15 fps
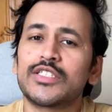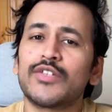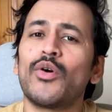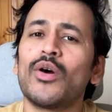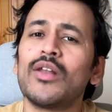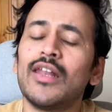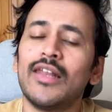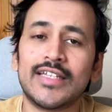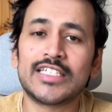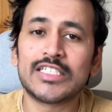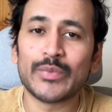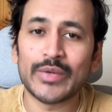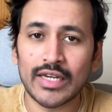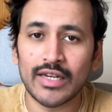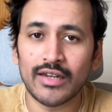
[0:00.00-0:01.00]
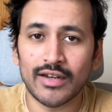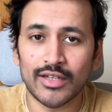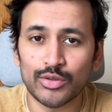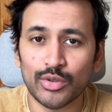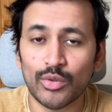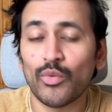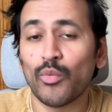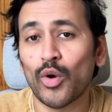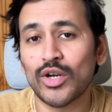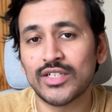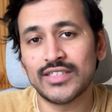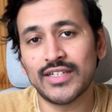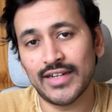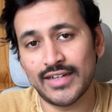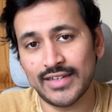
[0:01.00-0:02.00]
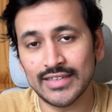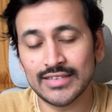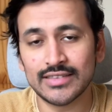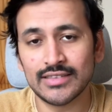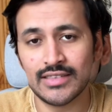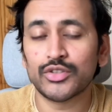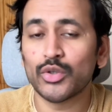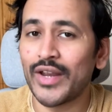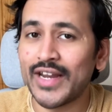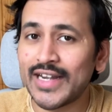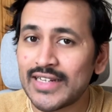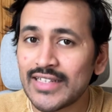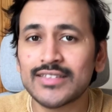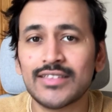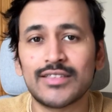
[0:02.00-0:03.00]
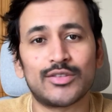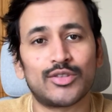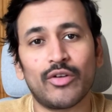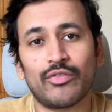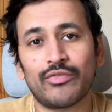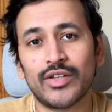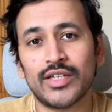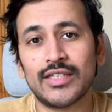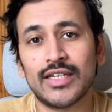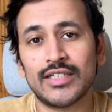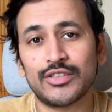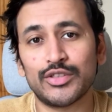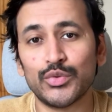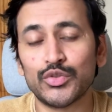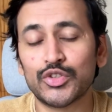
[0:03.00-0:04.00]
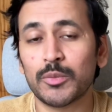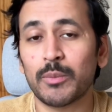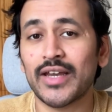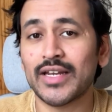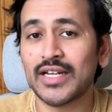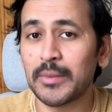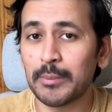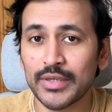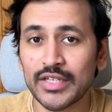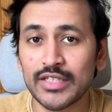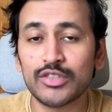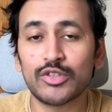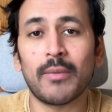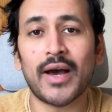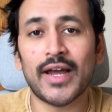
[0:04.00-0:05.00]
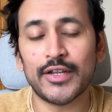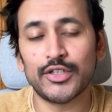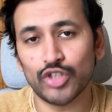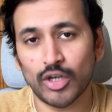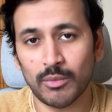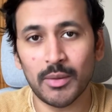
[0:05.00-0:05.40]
of all, let's quickly run through what's an ATS. So ATS is a software that's used by companies to manage job